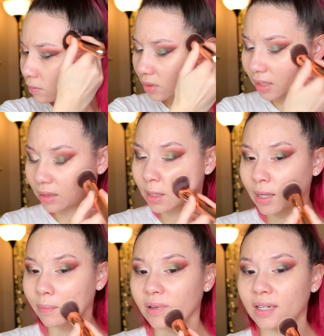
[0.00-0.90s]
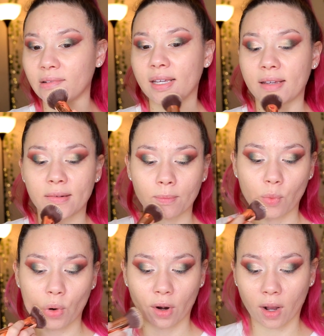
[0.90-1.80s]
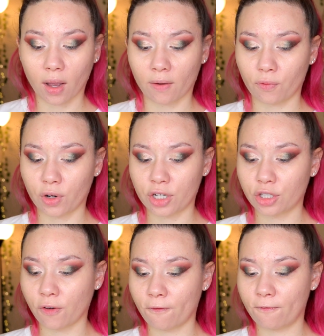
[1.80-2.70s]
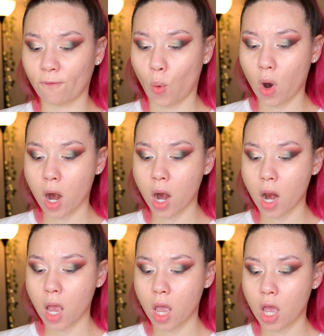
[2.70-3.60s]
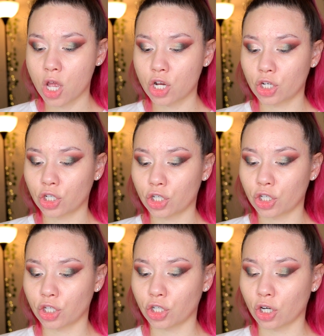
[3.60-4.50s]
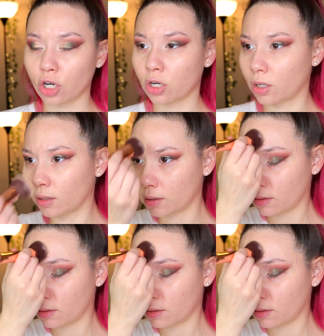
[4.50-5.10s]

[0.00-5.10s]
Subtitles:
Yeah, I think I'm gonna need more coverage for sure.